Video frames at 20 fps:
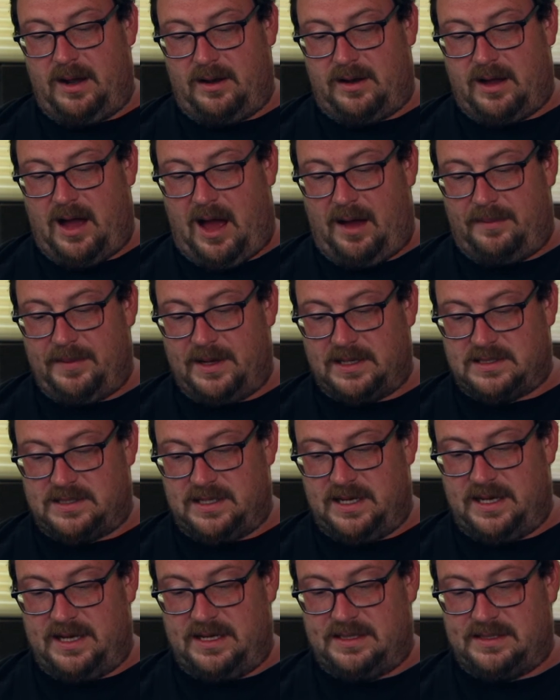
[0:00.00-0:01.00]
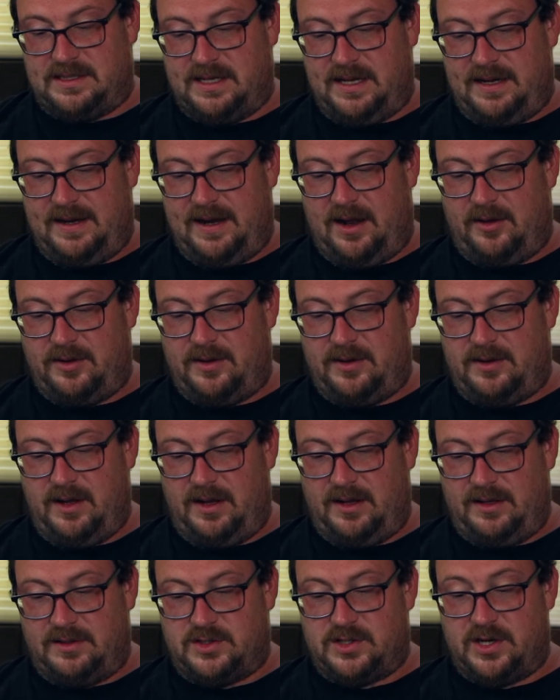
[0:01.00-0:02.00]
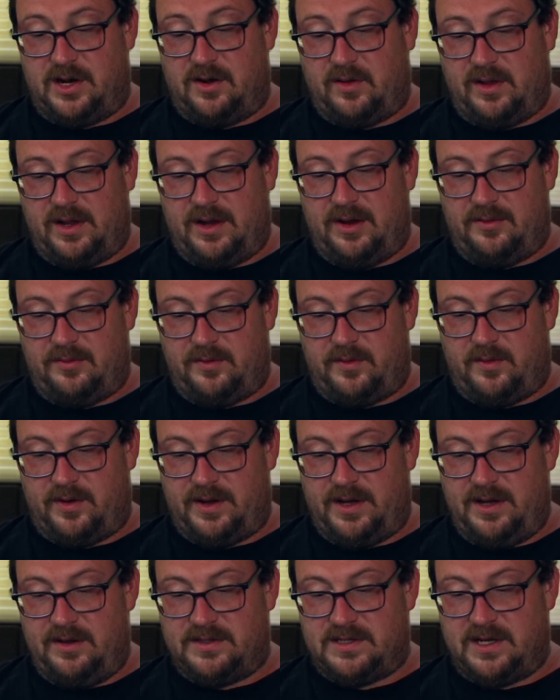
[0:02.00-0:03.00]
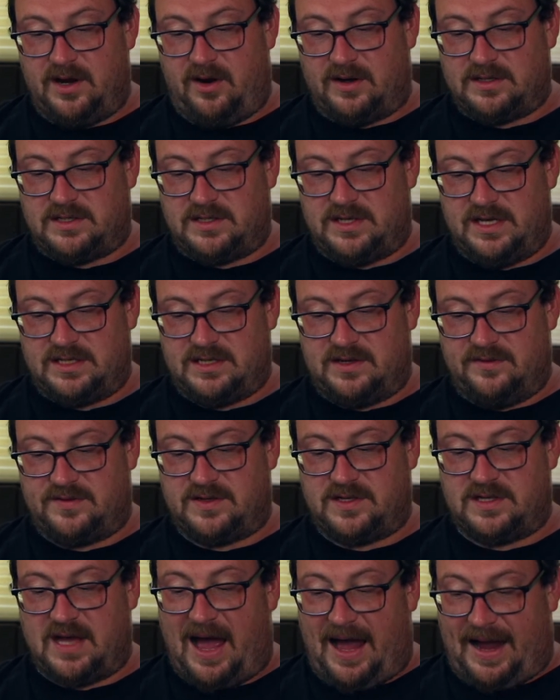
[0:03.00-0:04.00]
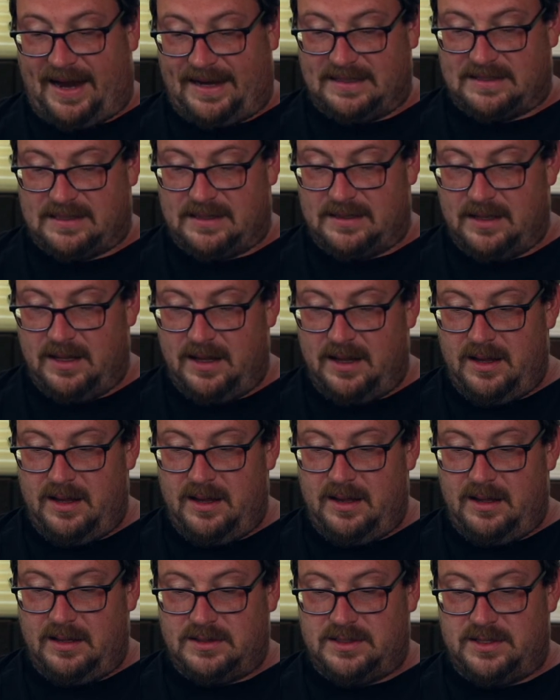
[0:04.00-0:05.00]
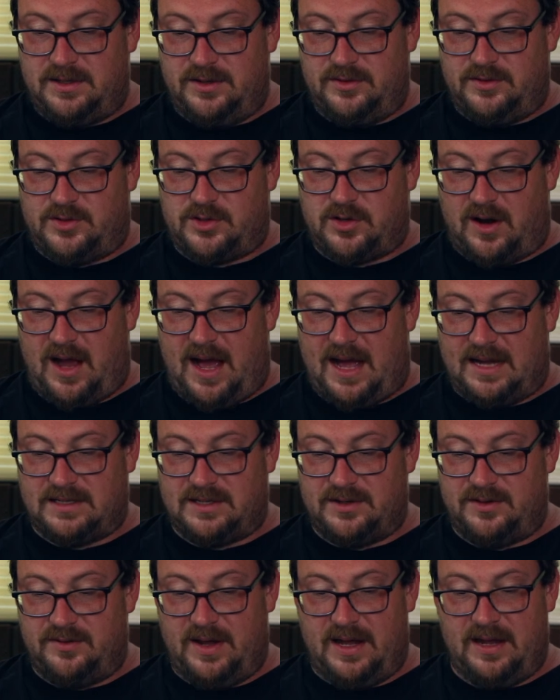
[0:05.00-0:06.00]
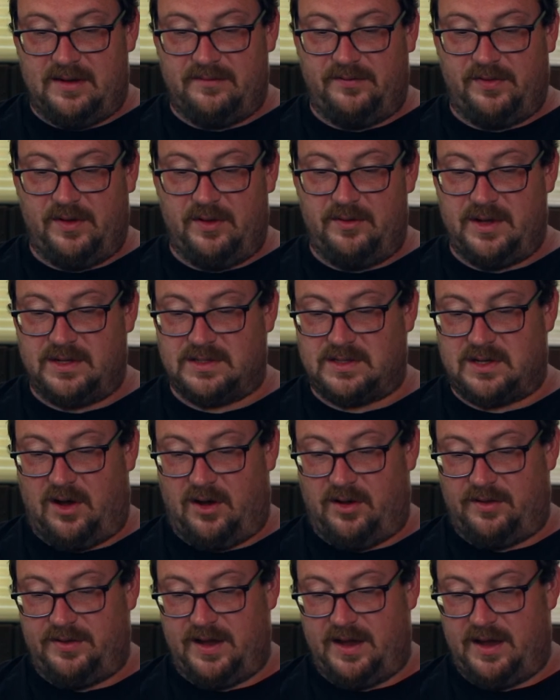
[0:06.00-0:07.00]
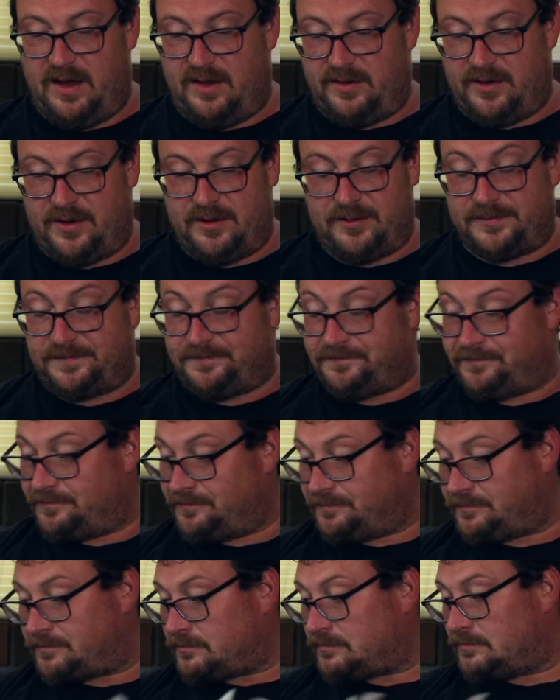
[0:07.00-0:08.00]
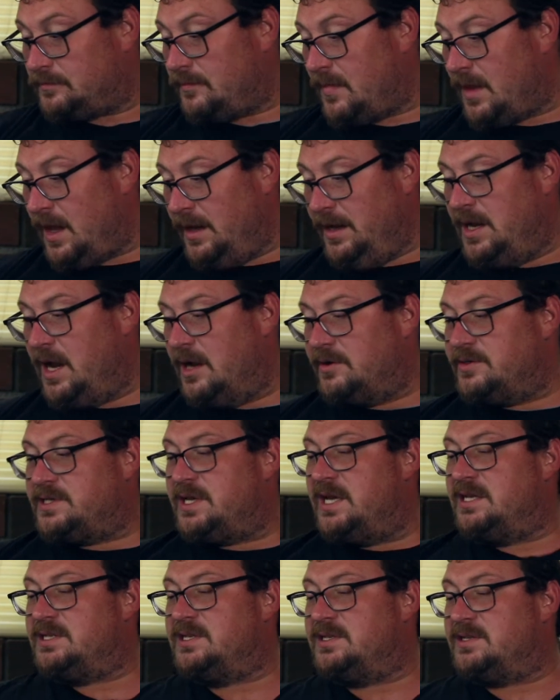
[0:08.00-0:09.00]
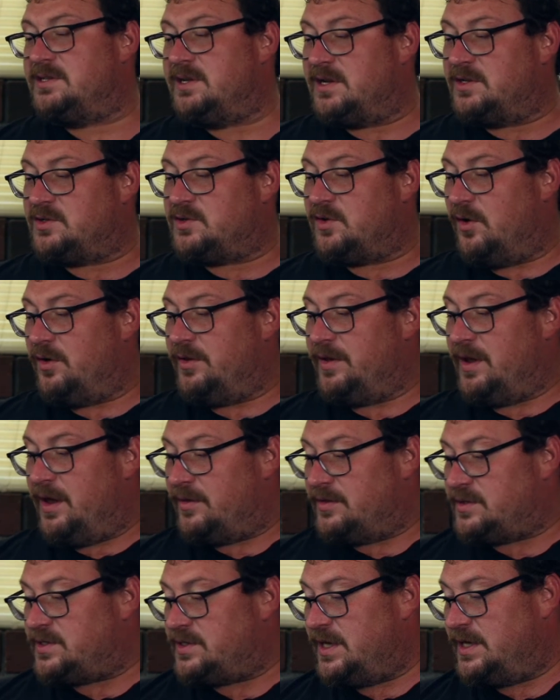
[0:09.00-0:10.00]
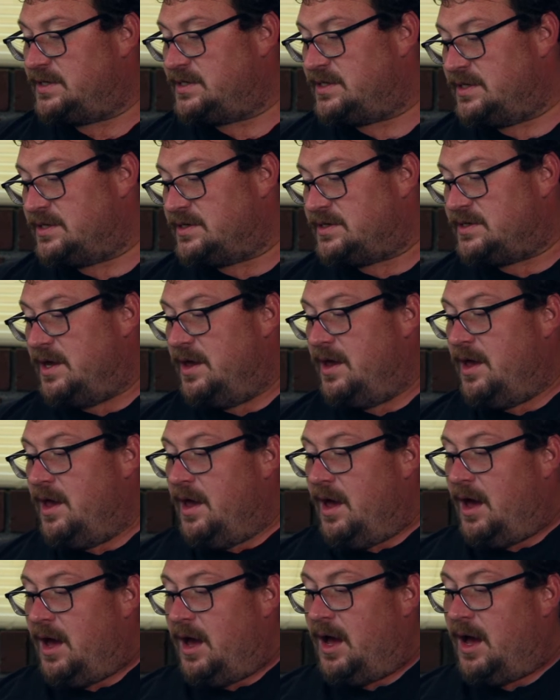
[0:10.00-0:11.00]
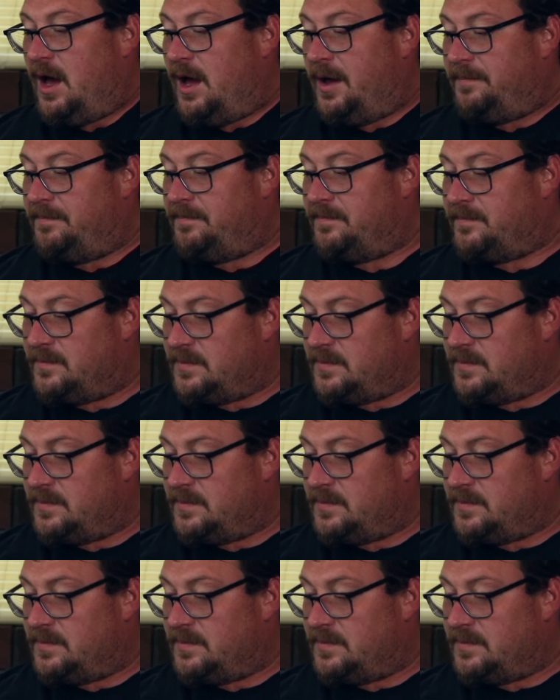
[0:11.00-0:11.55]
comics is, generally we're using our sense of sight to try to influence all the other, senses, to control the other senses. So